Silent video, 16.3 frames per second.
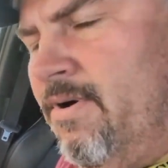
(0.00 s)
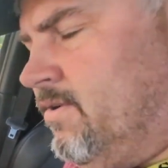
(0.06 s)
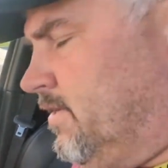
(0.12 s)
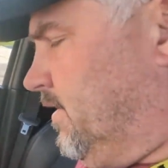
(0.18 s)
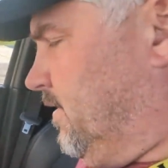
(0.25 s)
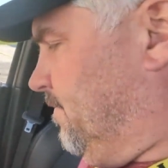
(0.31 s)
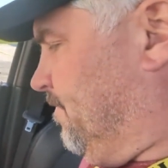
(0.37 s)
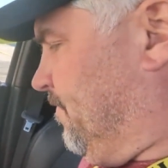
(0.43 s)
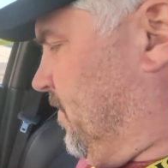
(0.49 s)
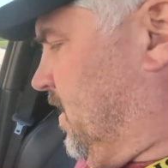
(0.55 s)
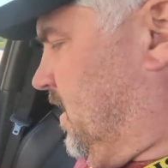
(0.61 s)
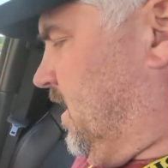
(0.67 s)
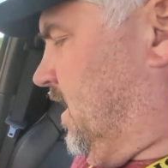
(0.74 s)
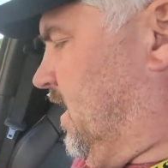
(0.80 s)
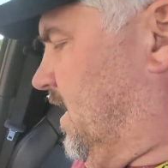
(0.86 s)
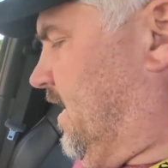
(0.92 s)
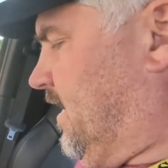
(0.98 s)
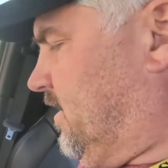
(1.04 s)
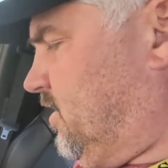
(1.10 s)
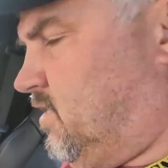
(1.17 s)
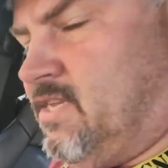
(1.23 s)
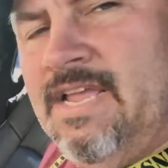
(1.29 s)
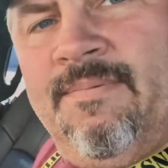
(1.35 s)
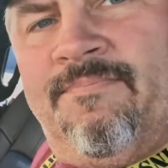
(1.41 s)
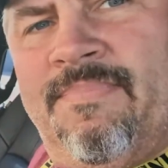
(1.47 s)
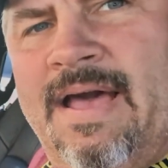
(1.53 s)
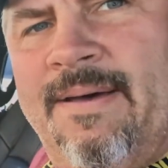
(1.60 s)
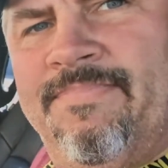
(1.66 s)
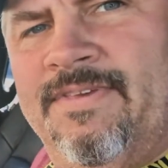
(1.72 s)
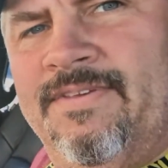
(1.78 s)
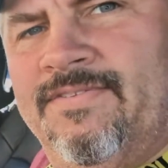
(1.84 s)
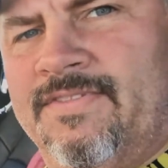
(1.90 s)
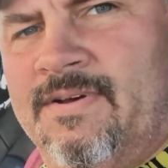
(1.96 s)
holder. And I could just like
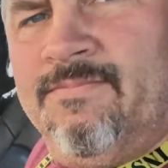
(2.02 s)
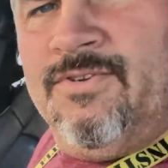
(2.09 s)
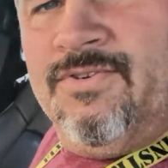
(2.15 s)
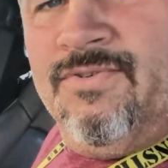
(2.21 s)
pop these thumb